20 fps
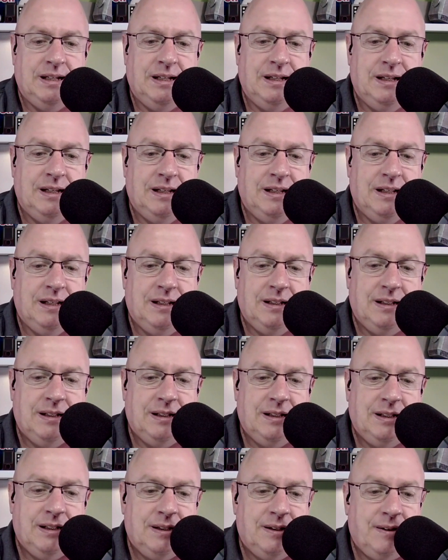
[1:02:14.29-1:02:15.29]
I have
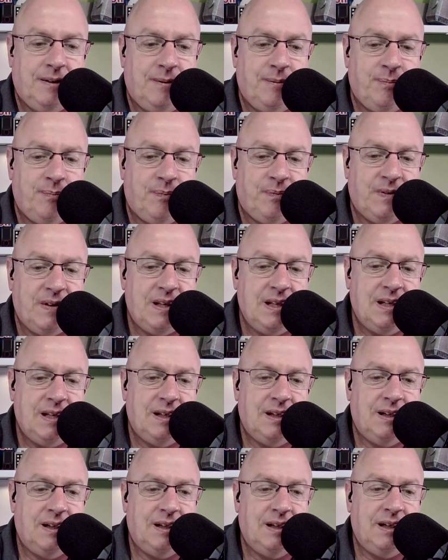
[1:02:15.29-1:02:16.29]
no idea. That's
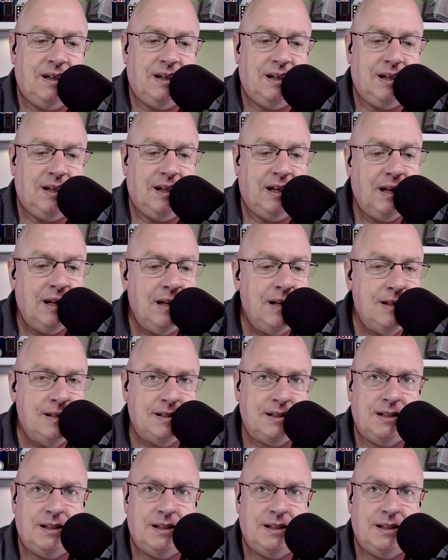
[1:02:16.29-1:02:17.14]
interesting. It is.